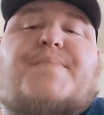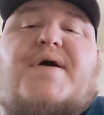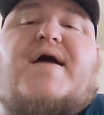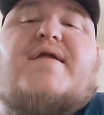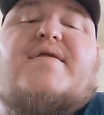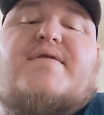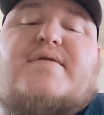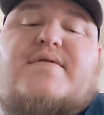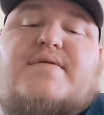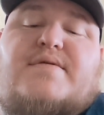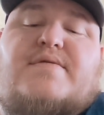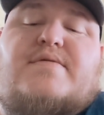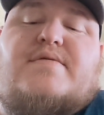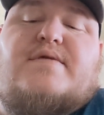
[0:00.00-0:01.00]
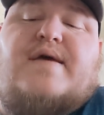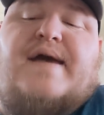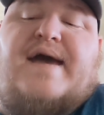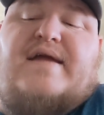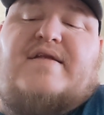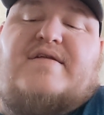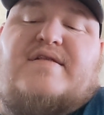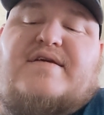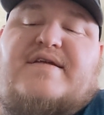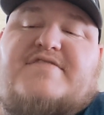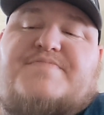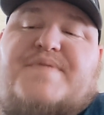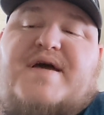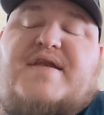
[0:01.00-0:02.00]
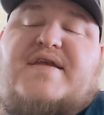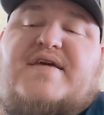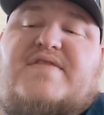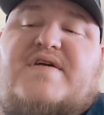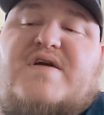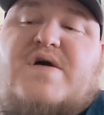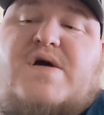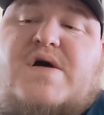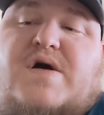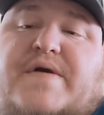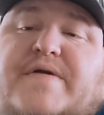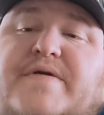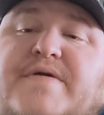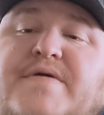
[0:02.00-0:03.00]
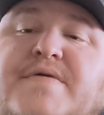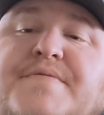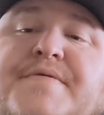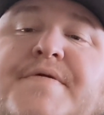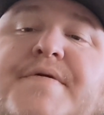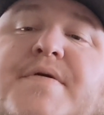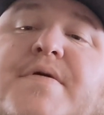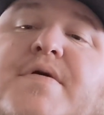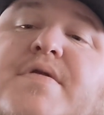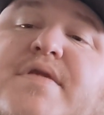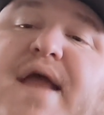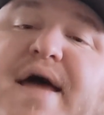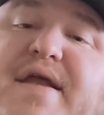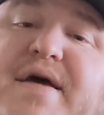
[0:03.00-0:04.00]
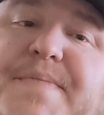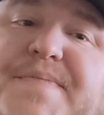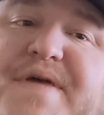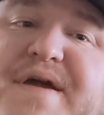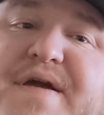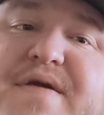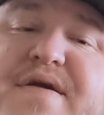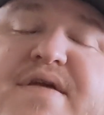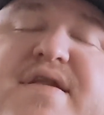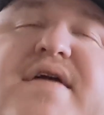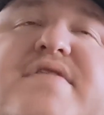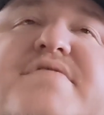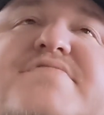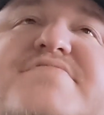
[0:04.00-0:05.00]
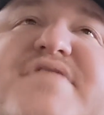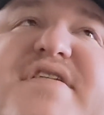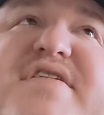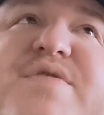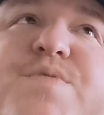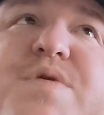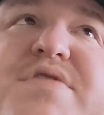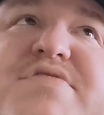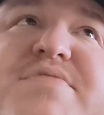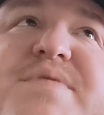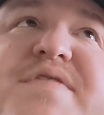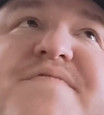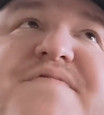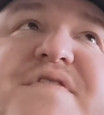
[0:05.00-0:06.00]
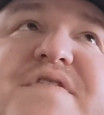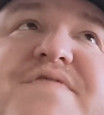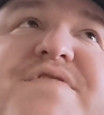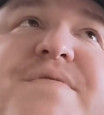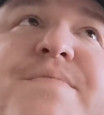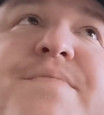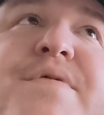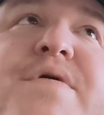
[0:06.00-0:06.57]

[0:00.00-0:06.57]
But had Cleetus been in the car, not up there, and I understand he wants to be involved,